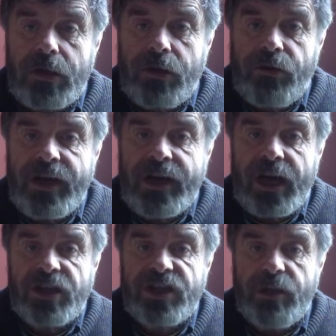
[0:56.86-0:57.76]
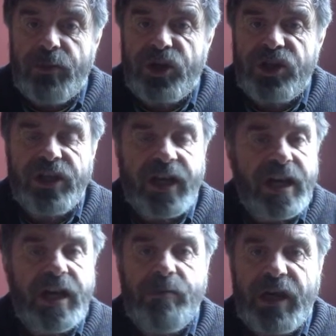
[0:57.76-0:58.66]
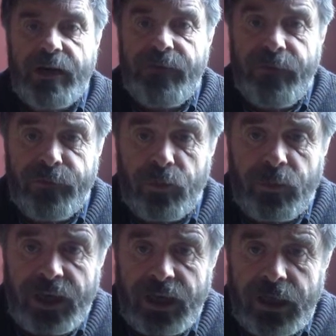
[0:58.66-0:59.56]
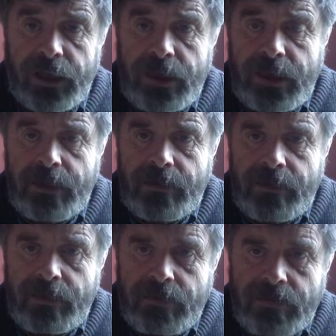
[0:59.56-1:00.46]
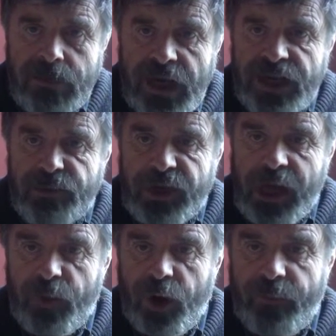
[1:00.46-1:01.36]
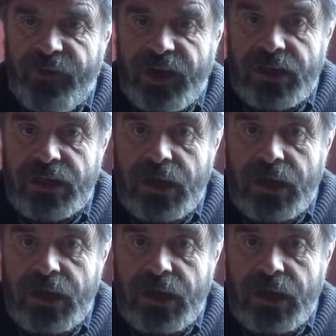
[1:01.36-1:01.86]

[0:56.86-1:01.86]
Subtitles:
greenhouse emissions in any meaningful way, it has become obvious